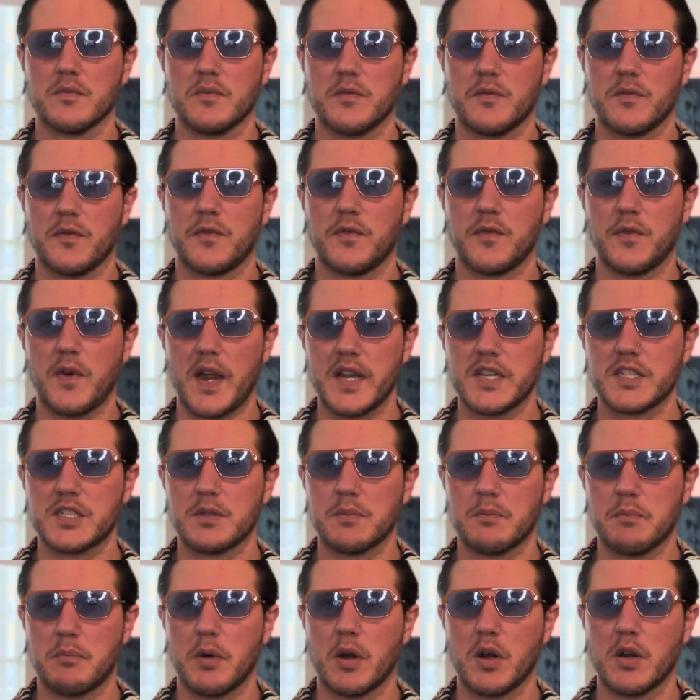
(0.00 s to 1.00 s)
fresh
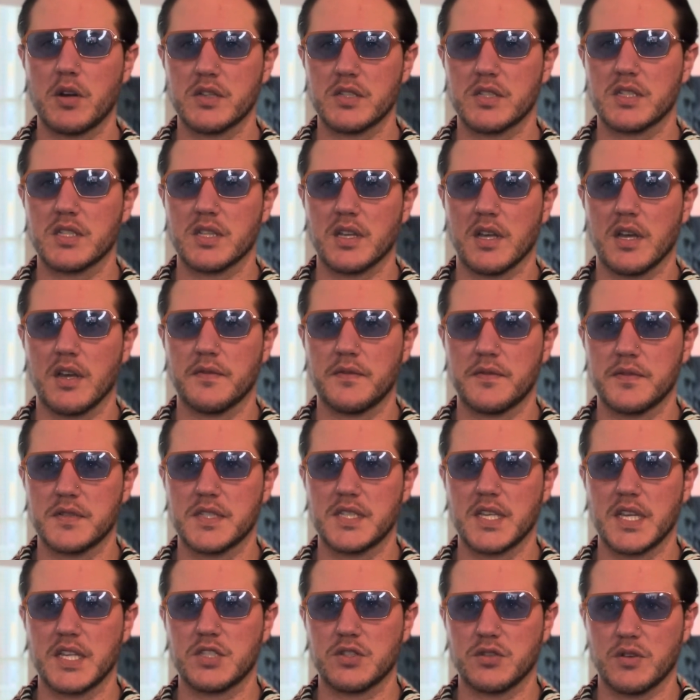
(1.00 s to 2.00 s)
burst of
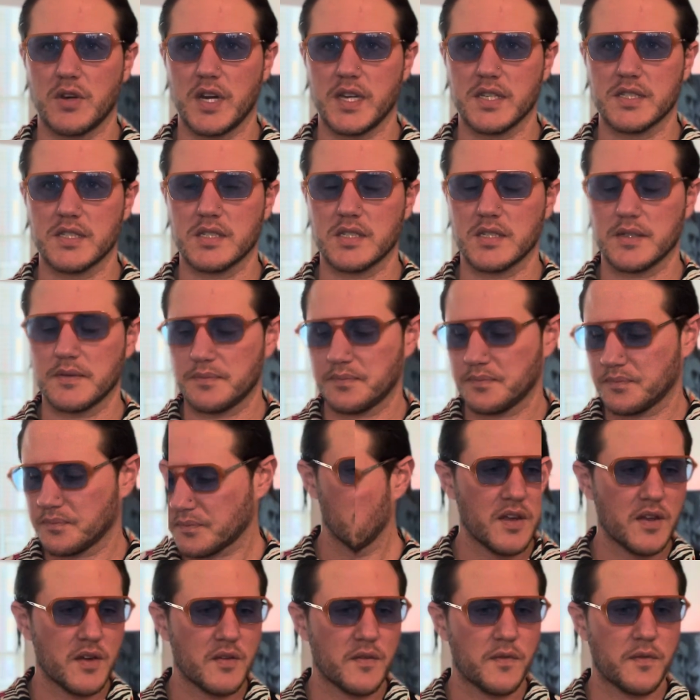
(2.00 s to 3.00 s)
citrus.
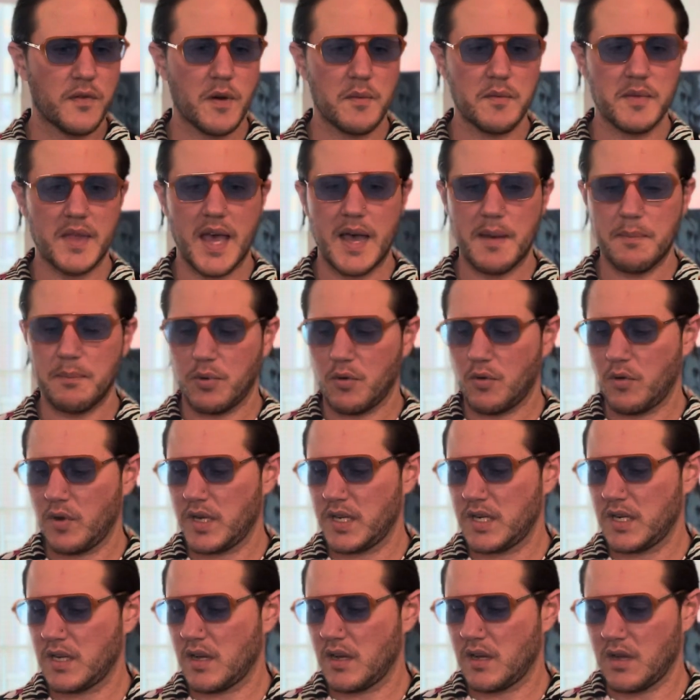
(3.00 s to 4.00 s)
From that
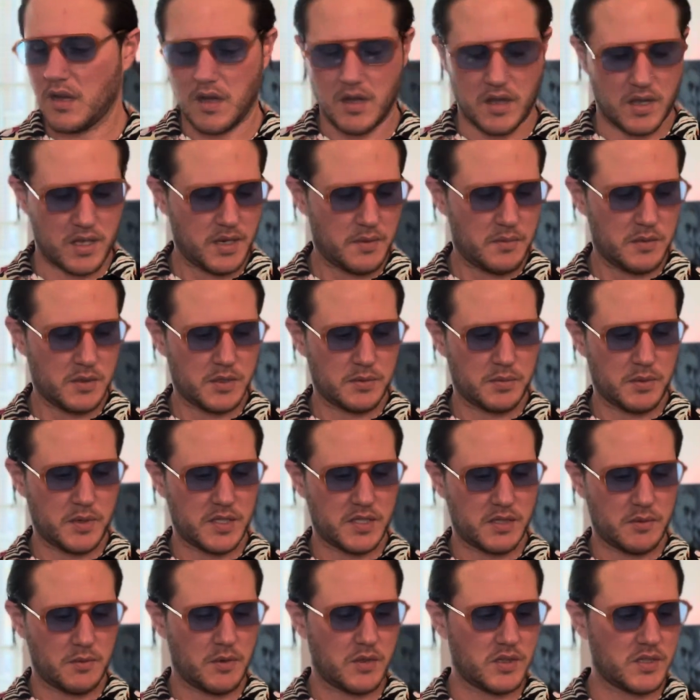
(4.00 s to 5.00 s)
point on, I'm gonna spray
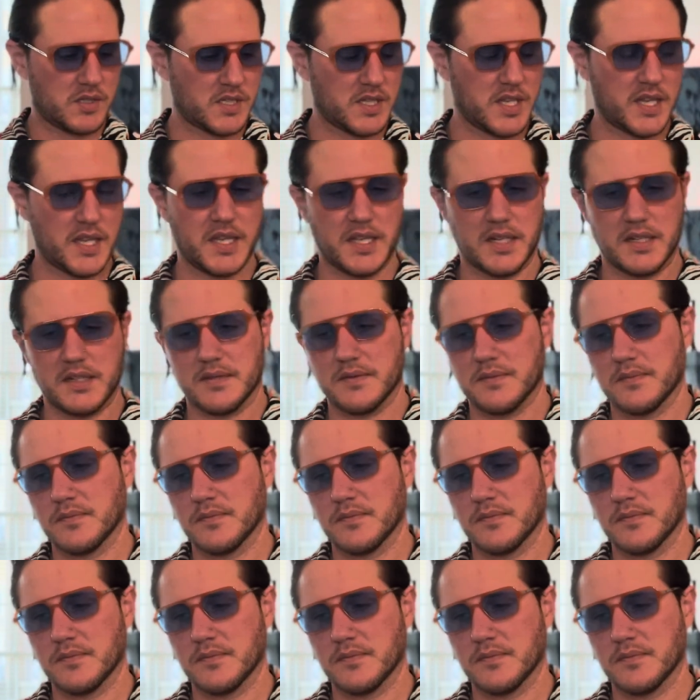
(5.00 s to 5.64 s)
some on skin.